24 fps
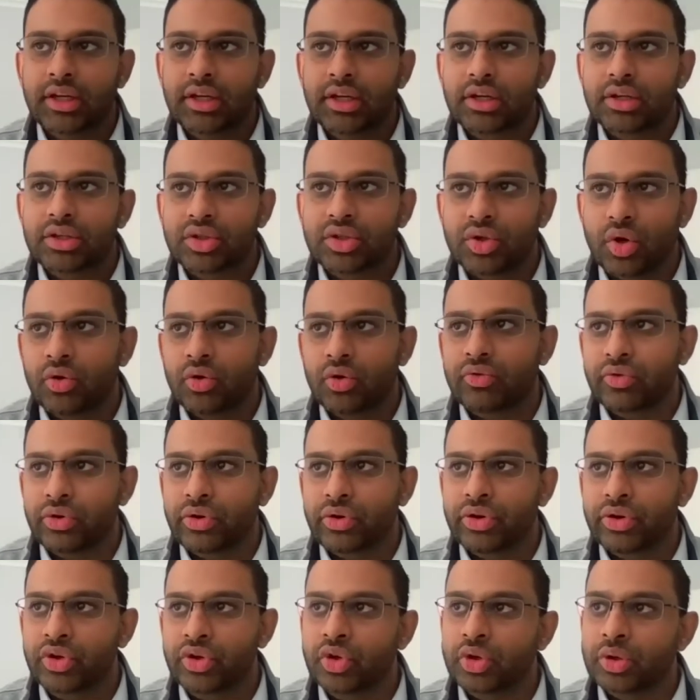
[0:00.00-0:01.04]
show
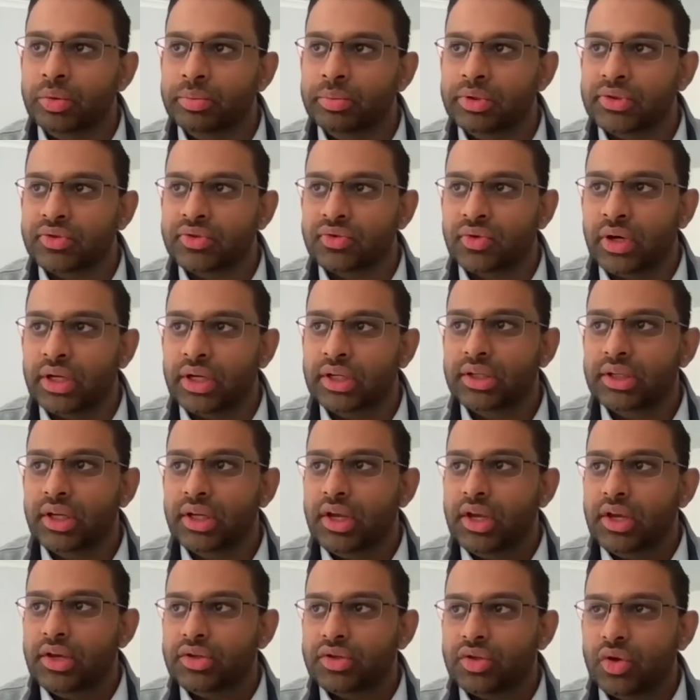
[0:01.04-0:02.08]
for renewables, right?
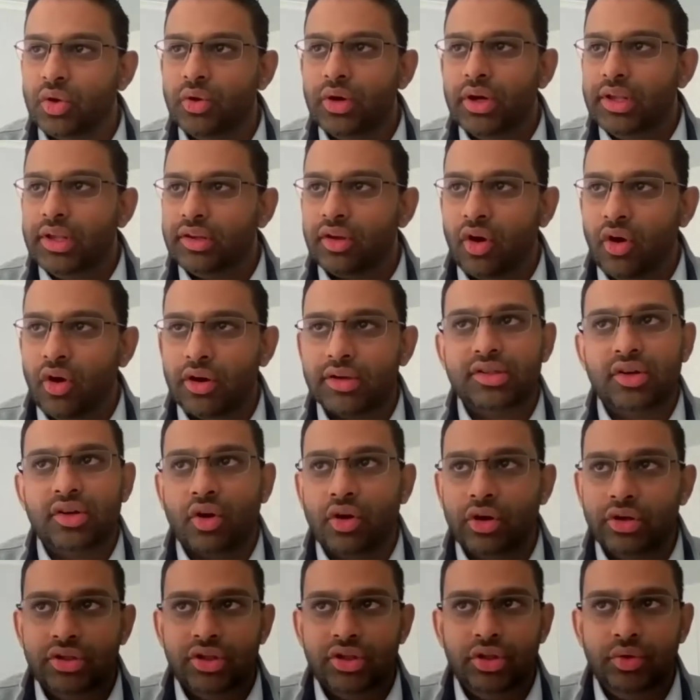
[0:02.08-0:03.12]
So the costs are
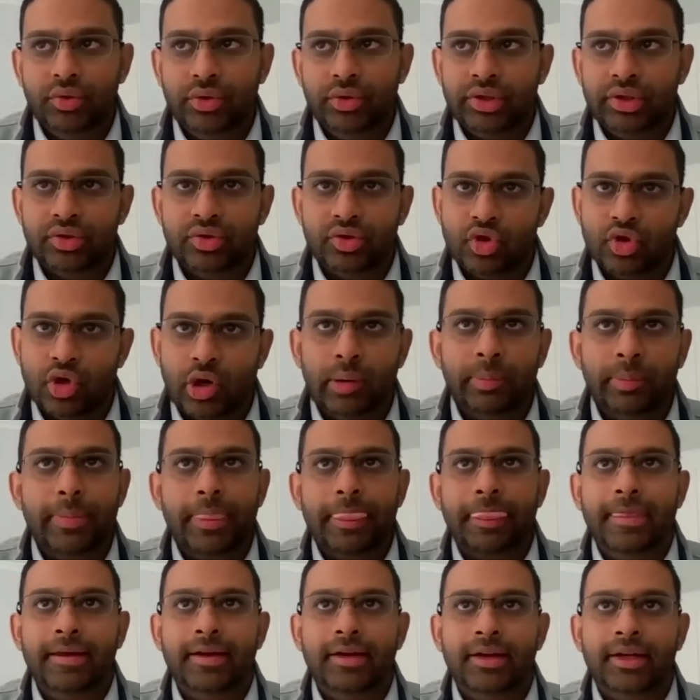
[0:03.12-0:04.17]
continuing to drop.
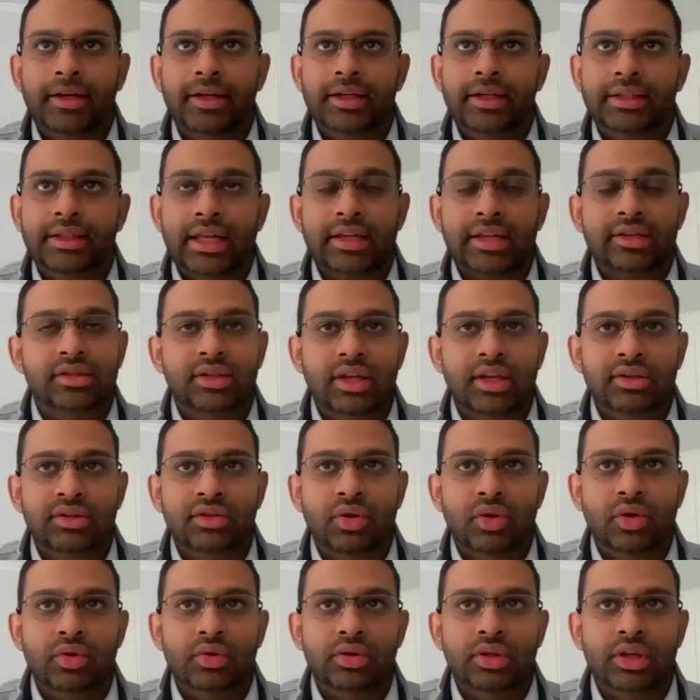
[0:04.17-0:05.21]
Uh, that's there's
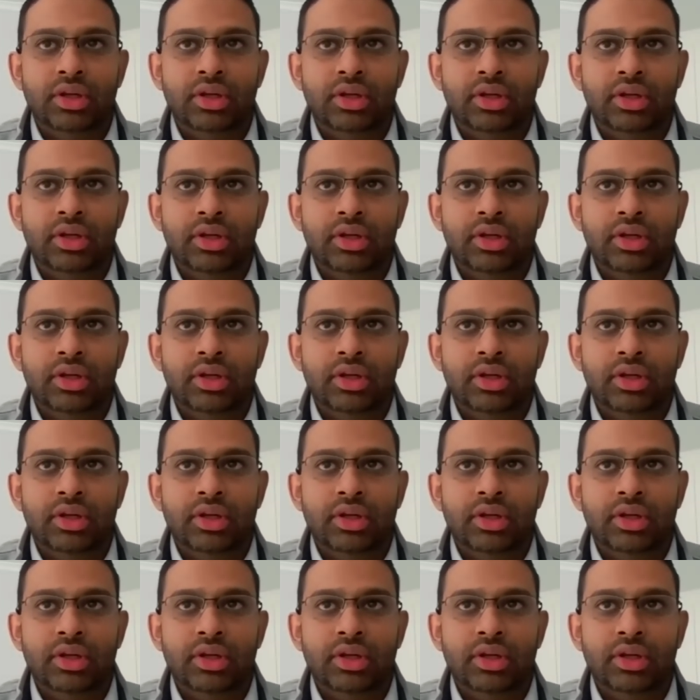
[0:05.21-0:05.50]
no there's no